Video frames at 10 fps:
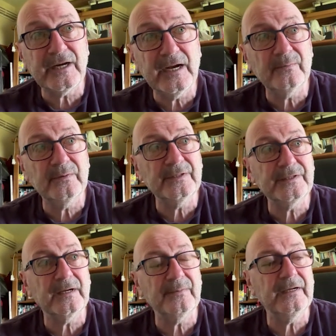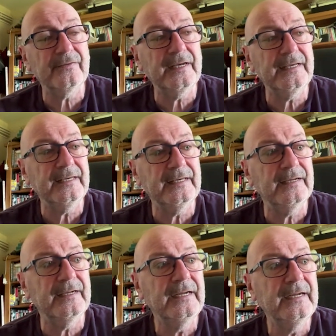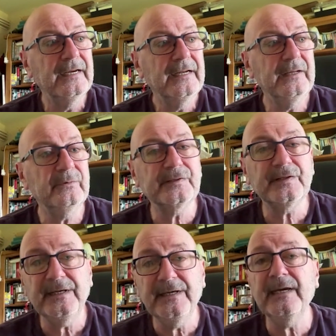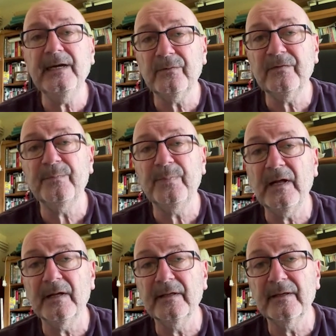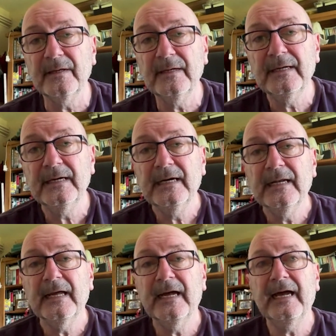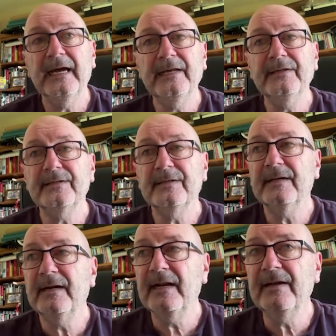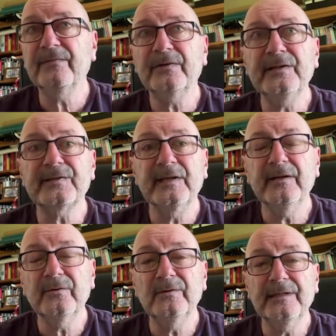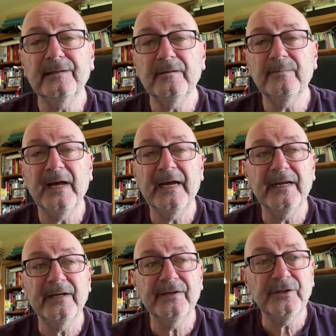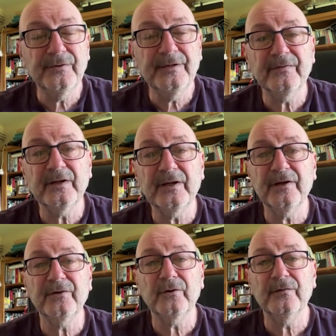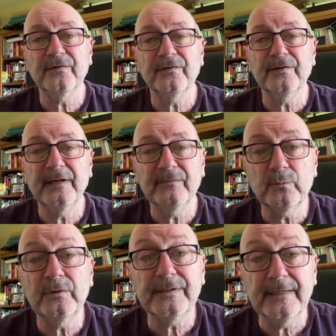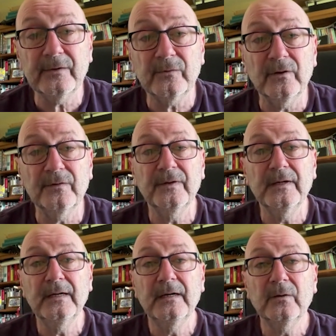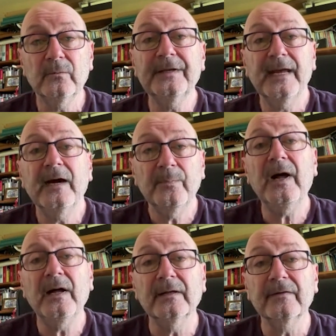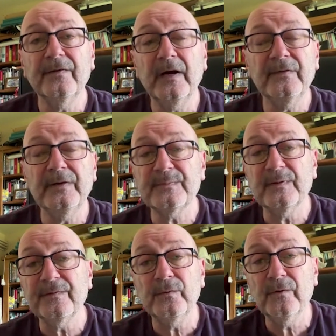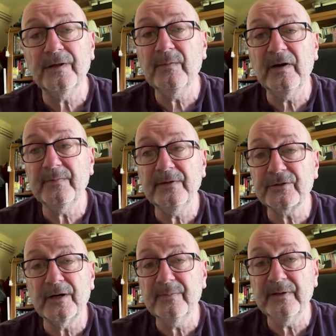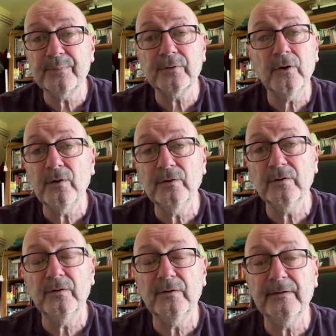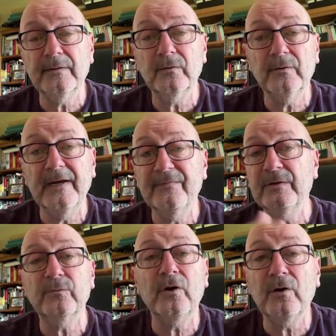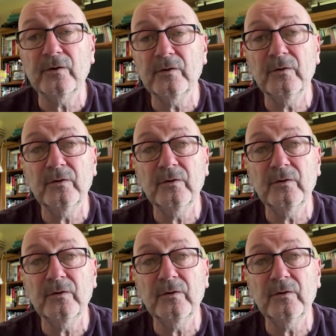album had come out that year. It was the year of punk. And every single little band you never heard of and never would hear of were now punk. 5 years before, they might have been trying to be prog or heavy rock